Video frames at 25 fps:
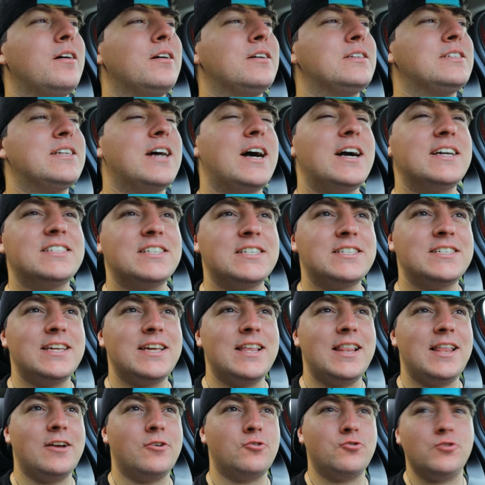signs that
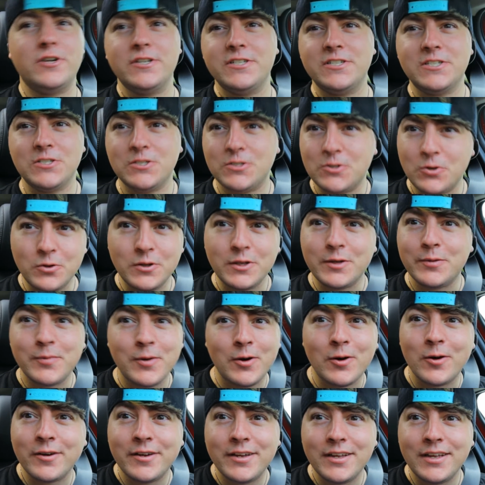say like residents only
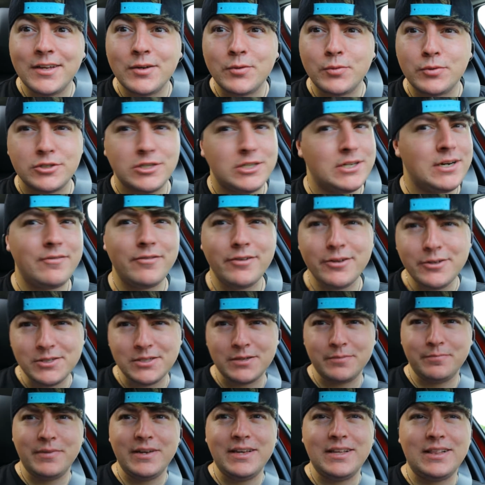parking, which it never used
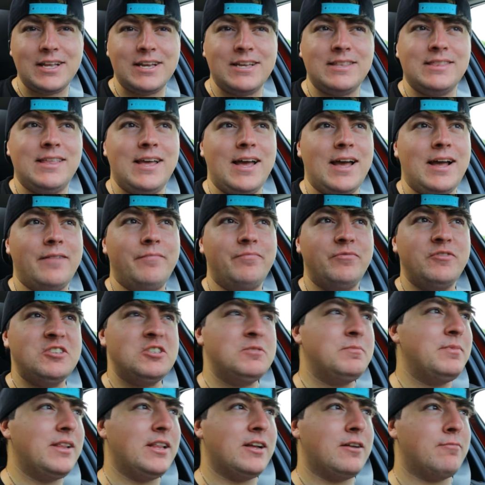to be like that. It
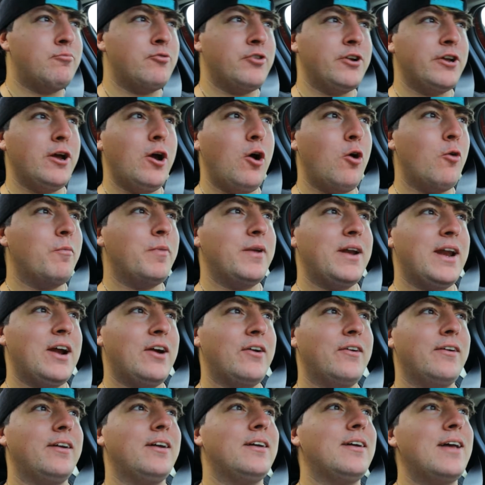used to be like a pretty open
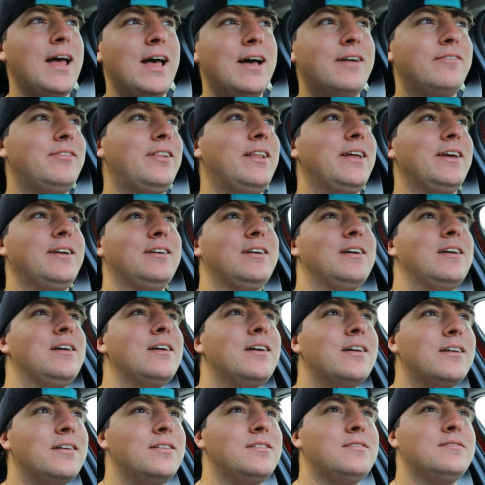area, have like
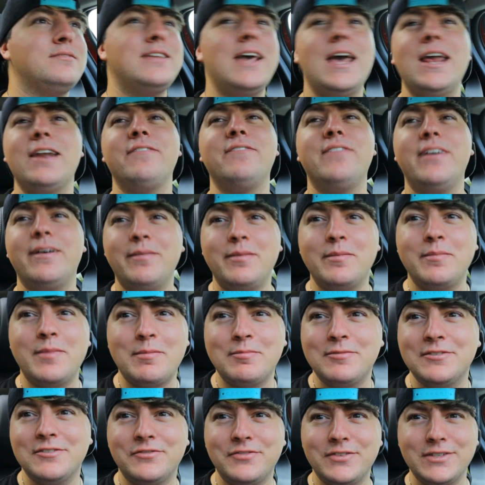10 family
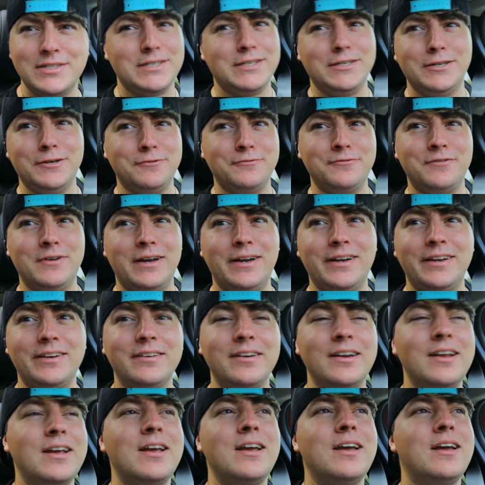members visit, you're fine.
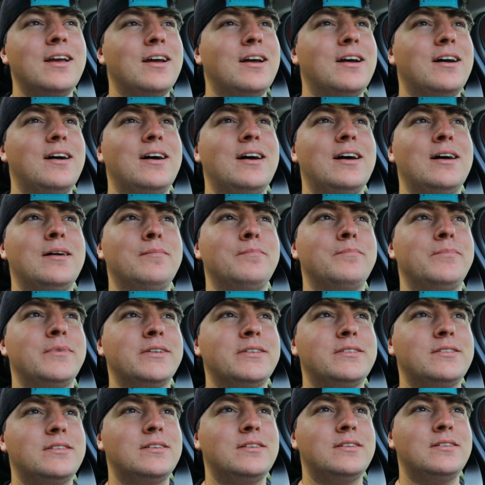
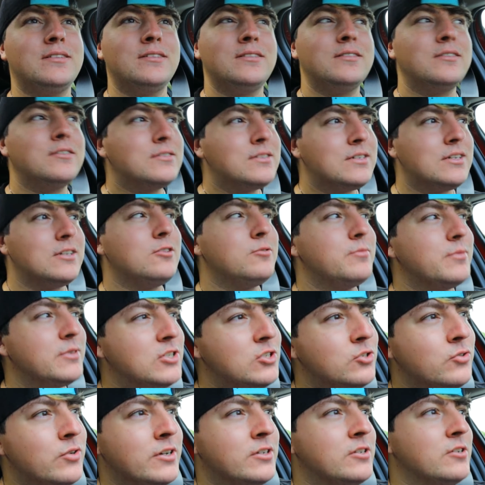But looks a little bit
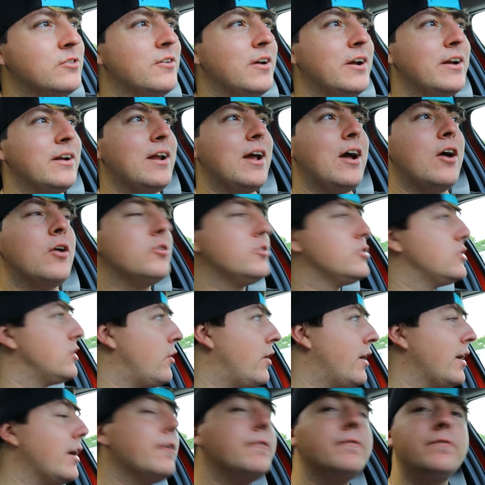stricter right now. So
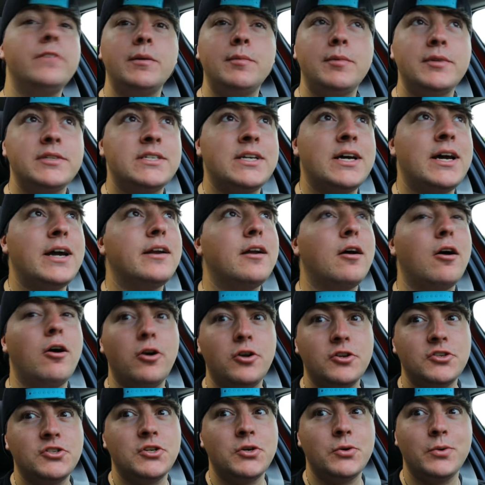I didn't film outside.
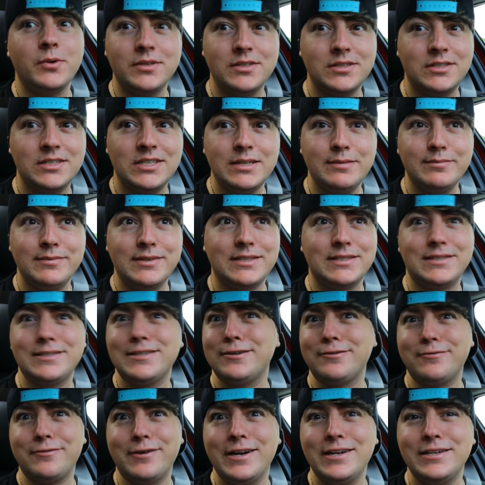Also, it seems like it's
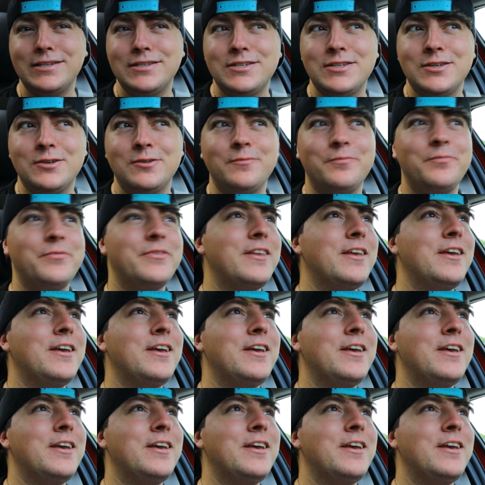going to rain soon.